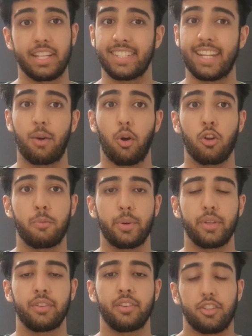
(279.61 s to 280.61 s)
is now
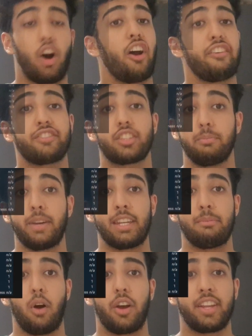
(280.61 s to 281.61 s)
open and I've
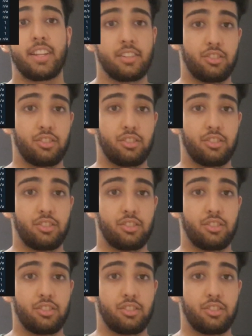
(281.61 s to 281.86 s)
submitted mine in,